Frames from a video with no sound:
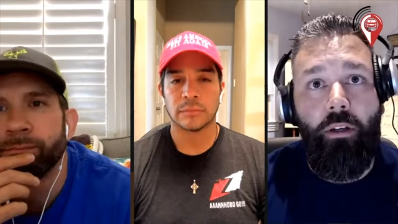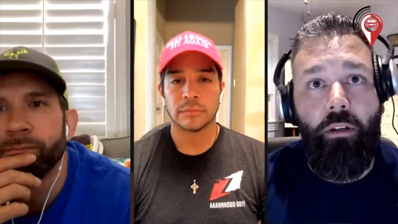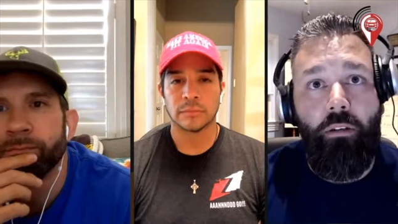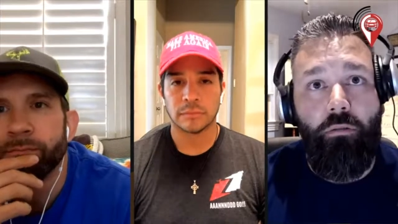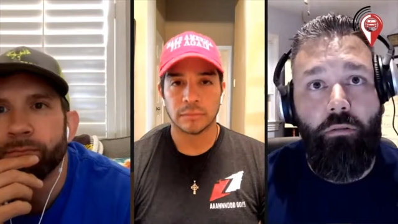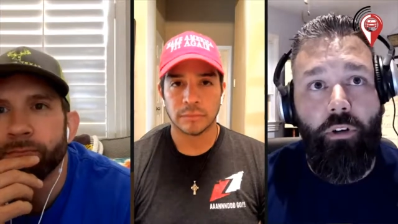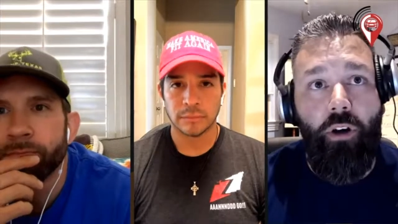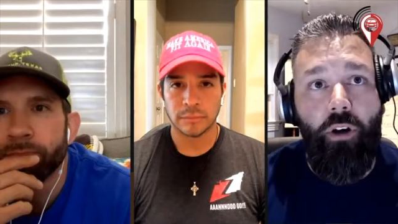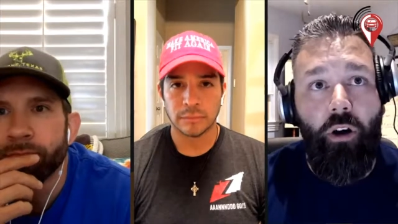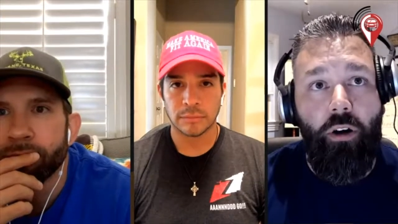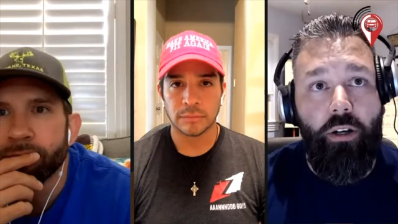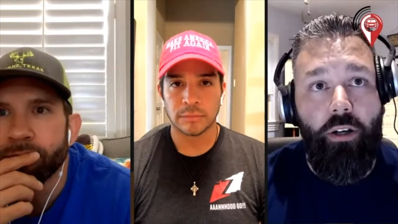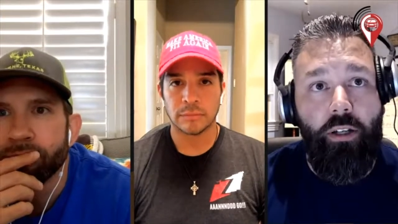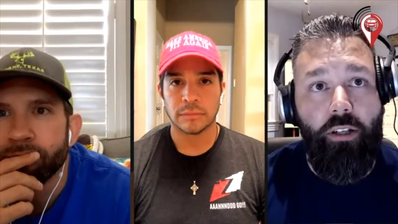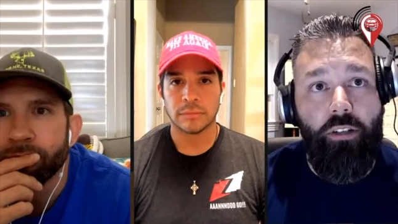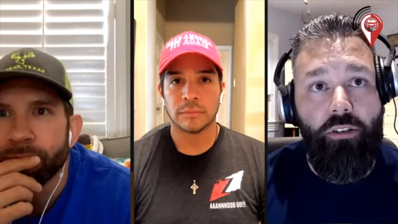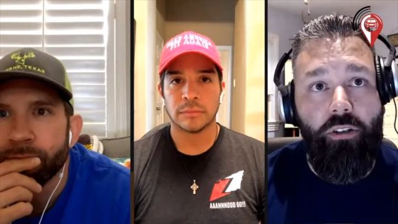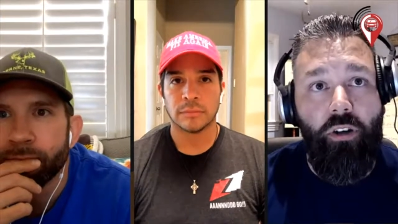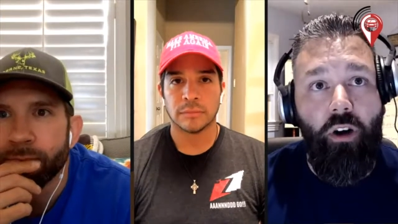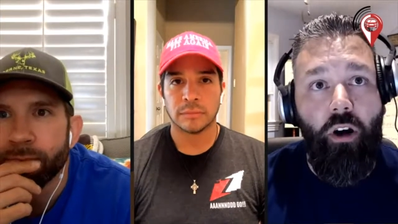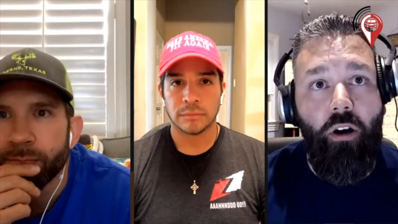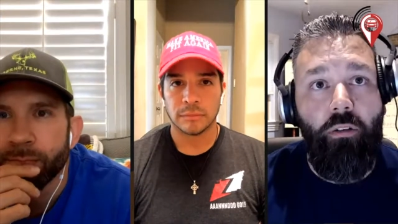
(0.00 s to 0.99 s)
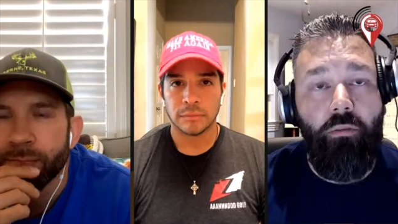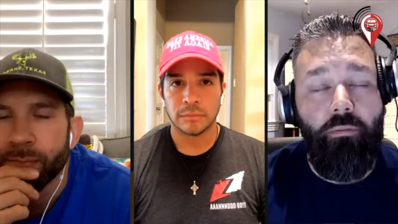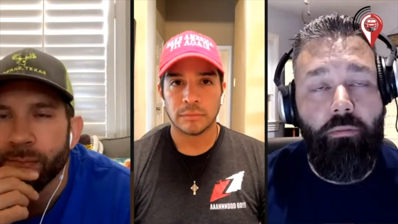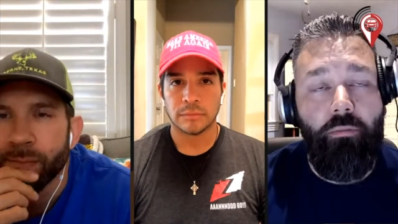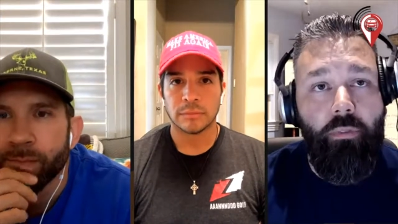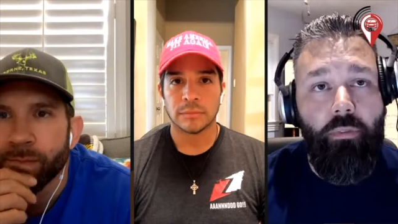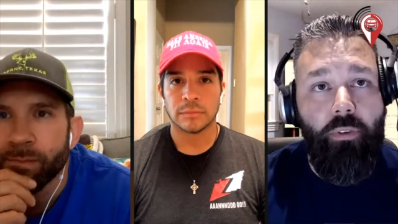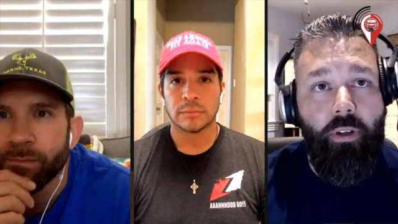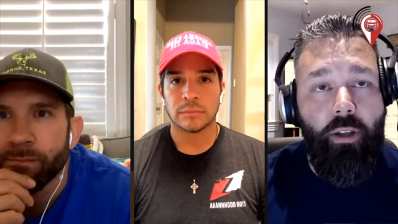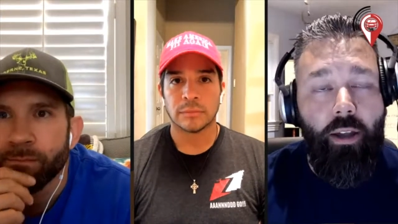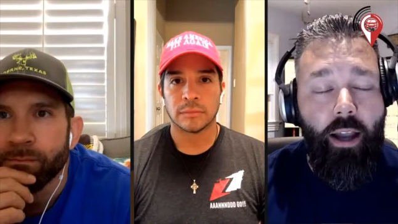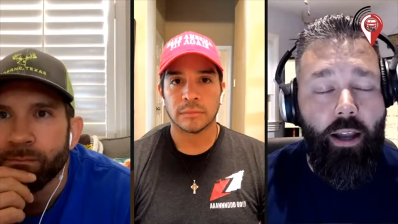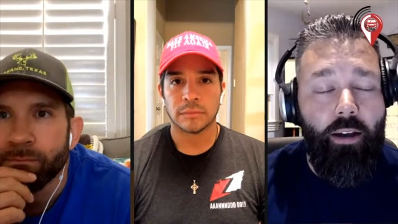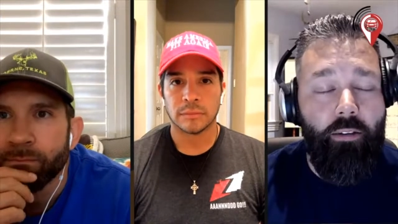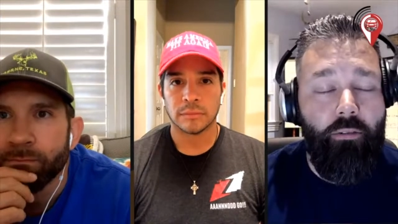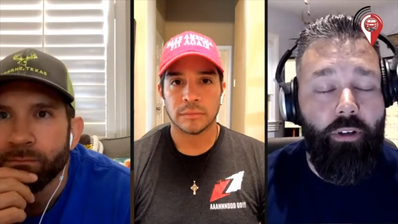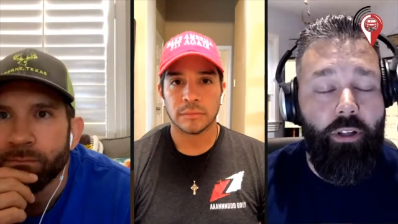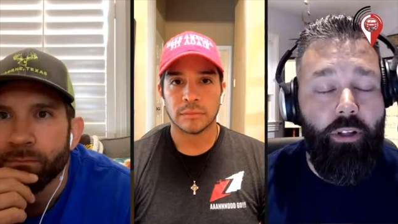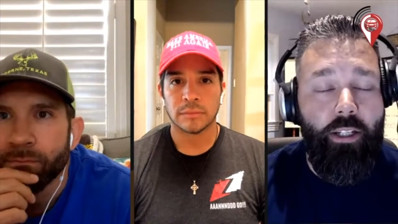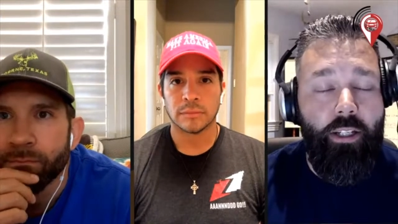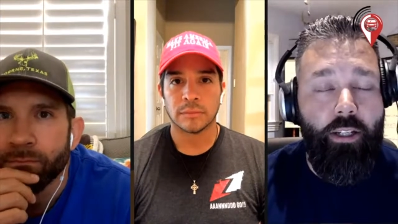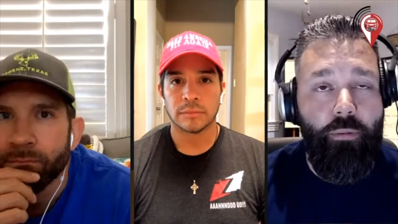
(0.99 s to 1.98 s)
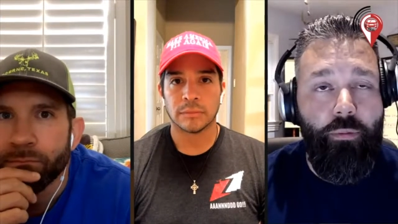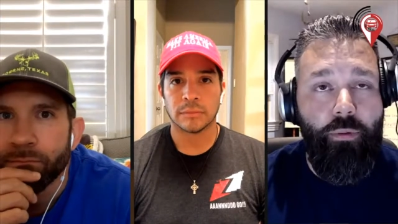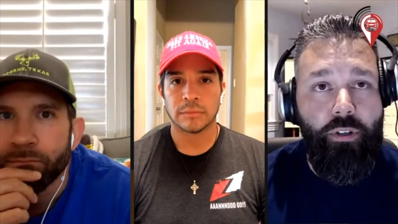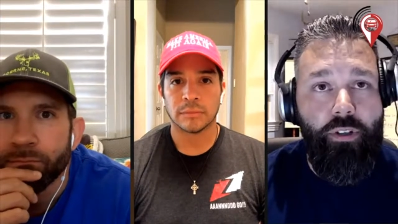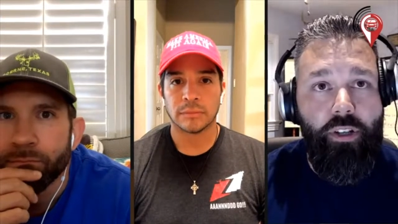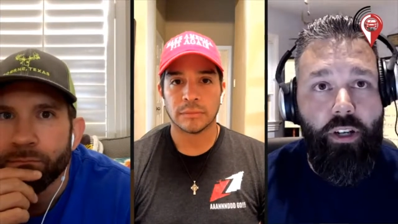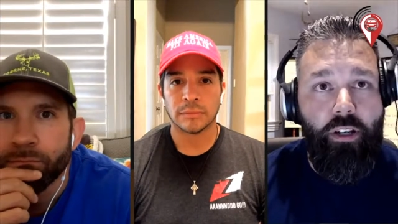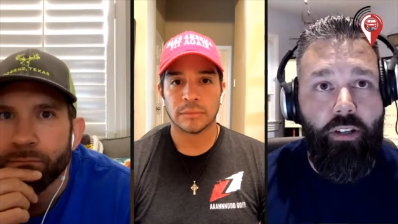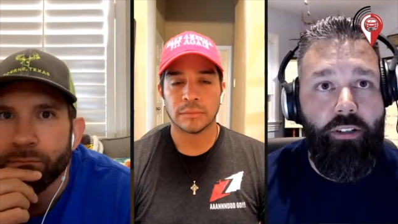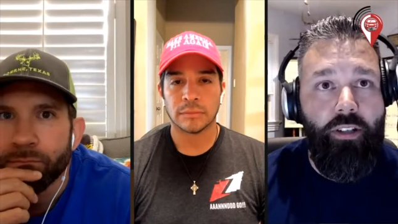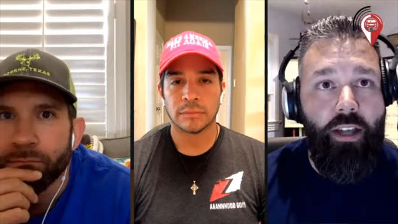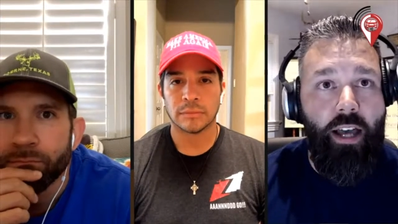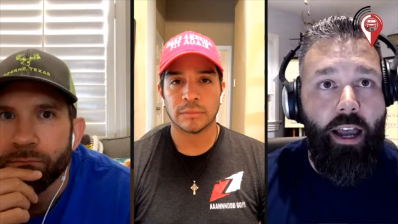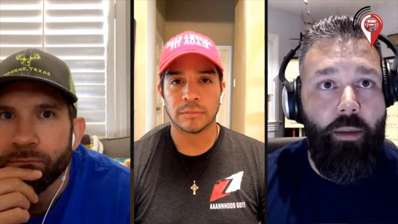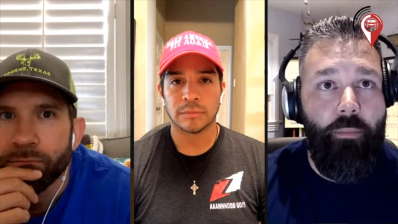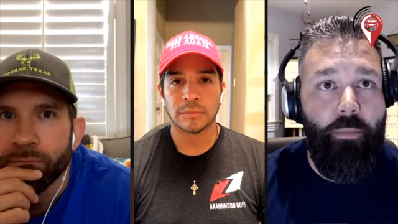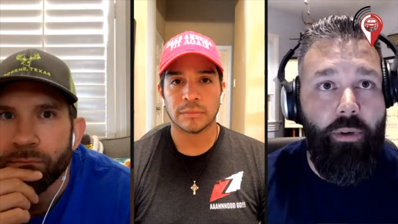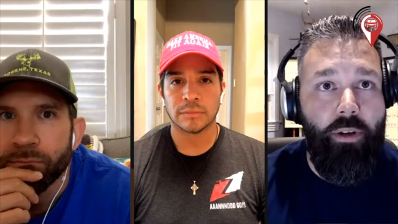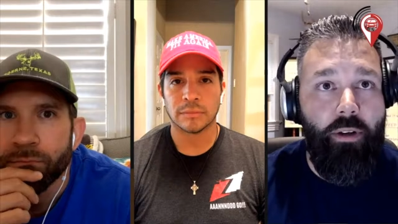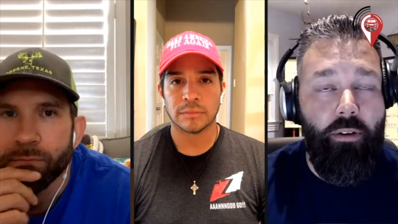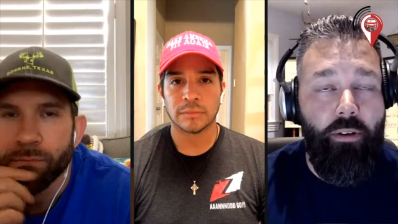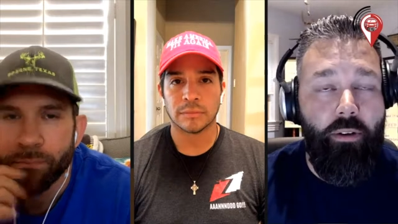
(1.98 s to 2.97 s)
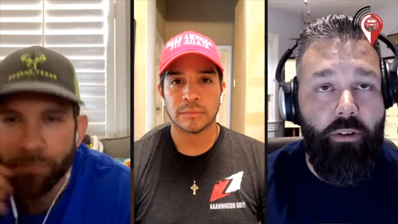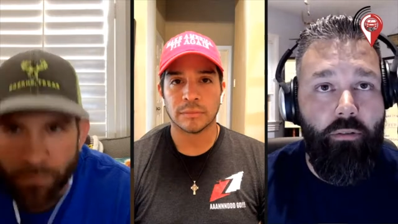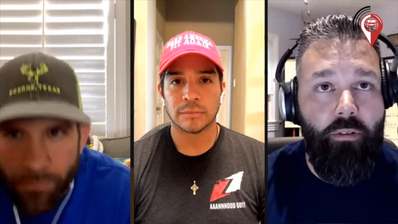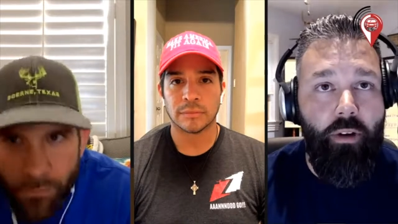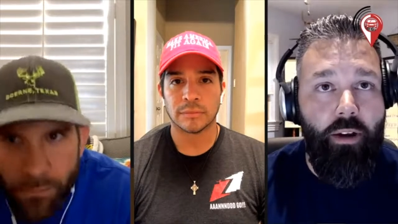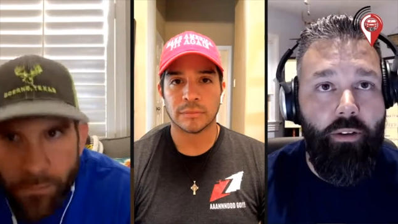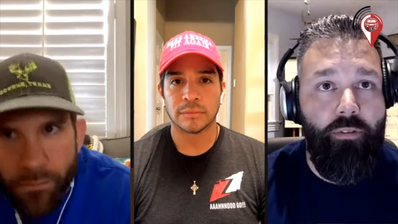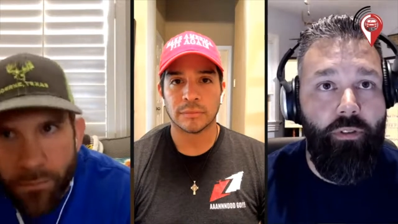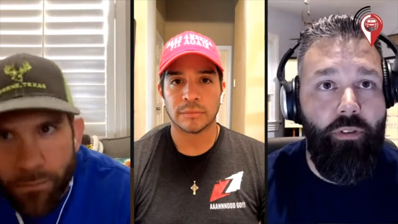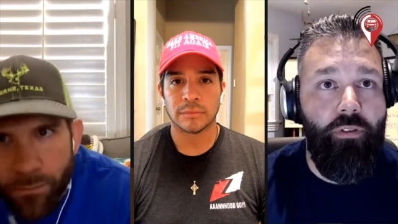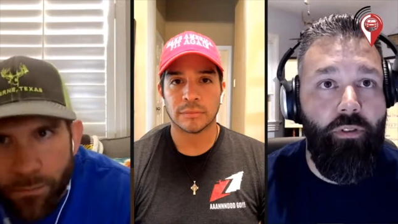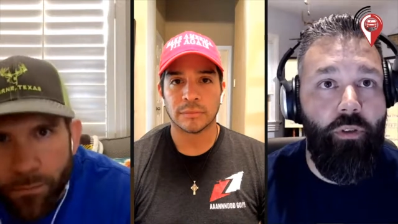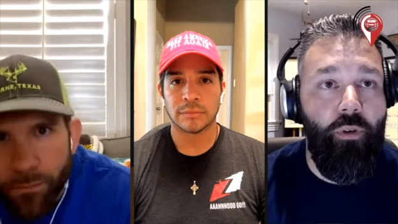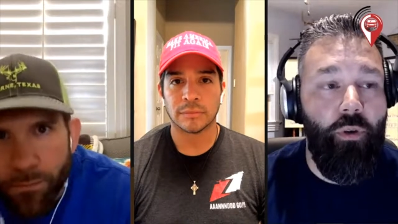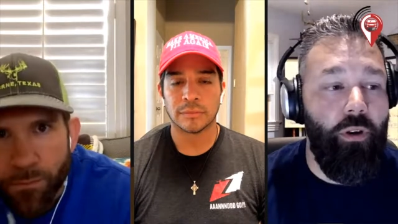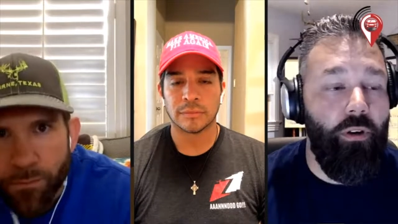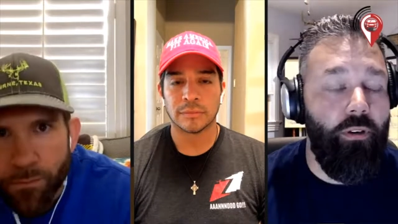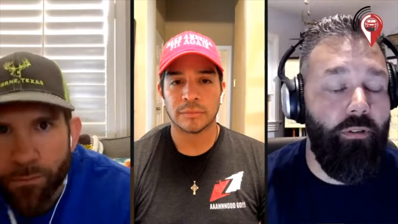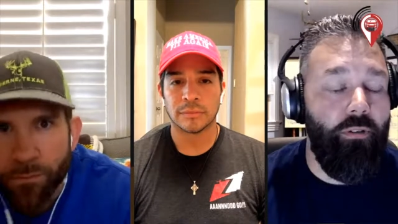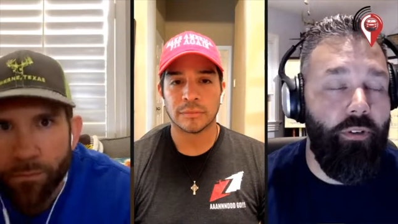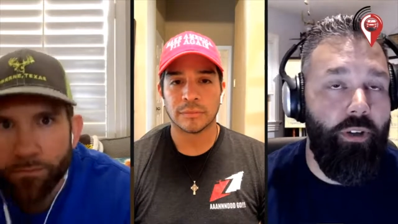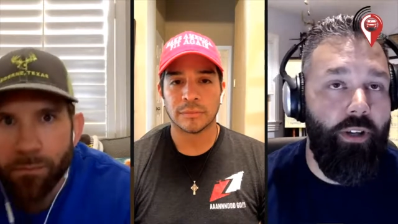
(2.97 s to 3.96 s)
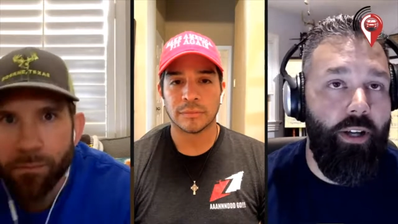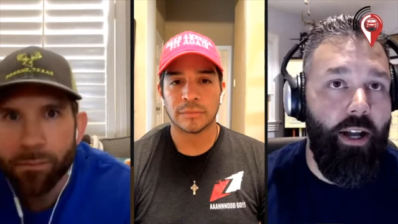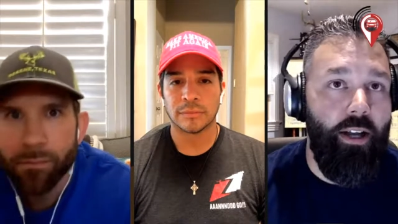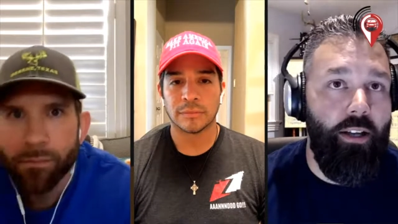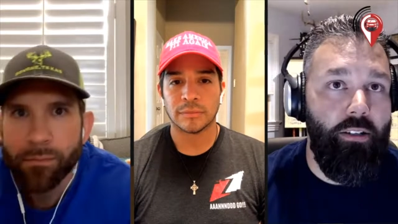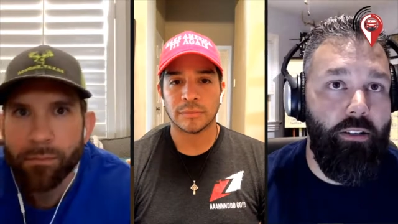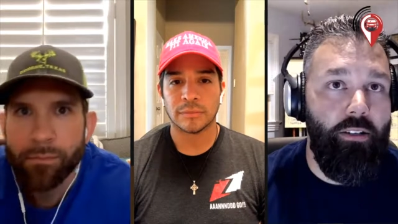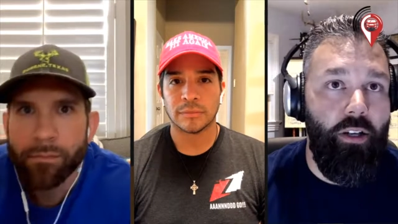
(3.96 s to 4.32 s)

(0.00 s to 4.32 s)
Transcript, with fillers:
Speaker 1: regarding this call. I really appreciate your time and uh, grateful for for you guys.